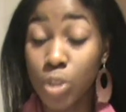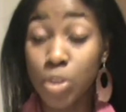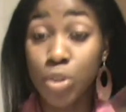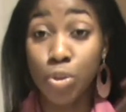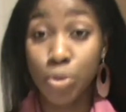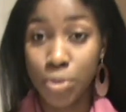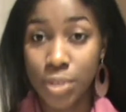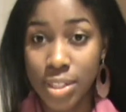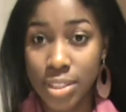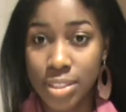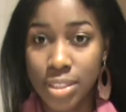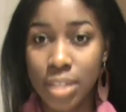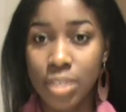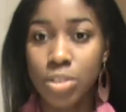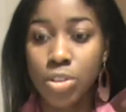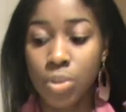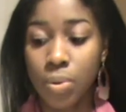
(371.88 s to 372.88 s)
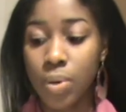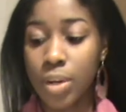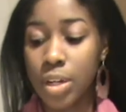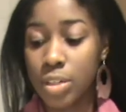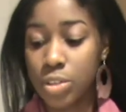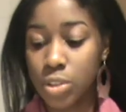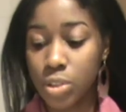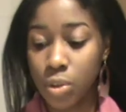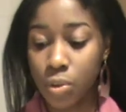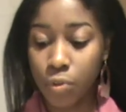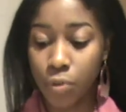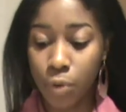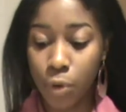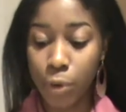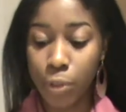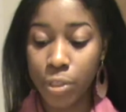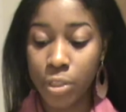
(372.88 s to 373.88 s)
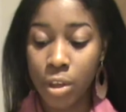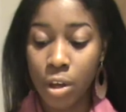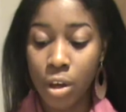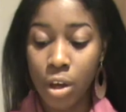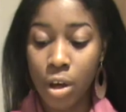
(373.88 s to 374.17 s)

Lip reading: 2 is, and so on and so forth.